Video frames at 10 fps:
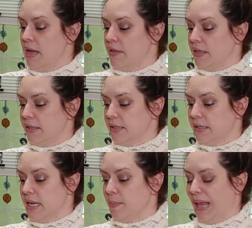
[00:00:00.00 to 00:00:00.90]
This is
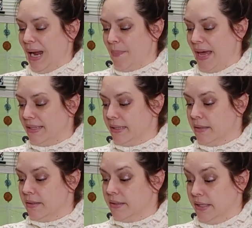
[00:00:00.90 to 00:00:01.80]
the Black Bet
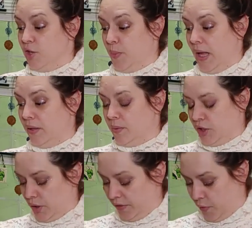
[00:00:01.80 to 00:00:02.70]
cinch belt. It
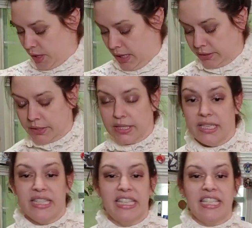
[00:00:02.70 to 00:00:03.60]
was $34.
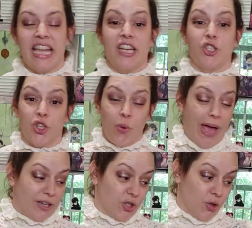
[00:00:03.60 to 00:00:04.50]
This is a
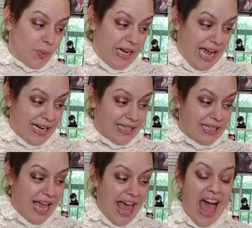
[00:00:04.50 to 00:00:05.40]
2X,
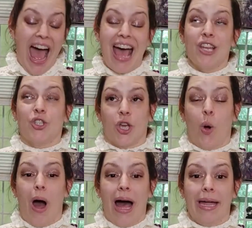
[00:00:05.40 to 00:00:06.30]
3X.
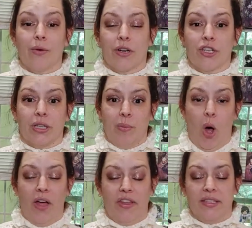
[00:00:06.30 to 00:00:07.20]
So I had originally
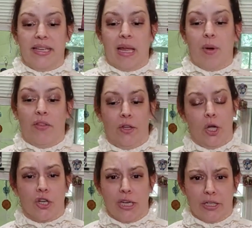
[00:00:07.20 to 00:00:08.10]
bought this and I bought the
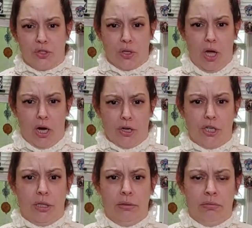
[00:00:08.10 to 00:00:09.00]
large, extra
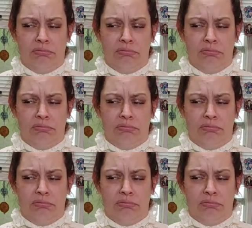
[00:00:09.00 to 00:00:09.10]
large.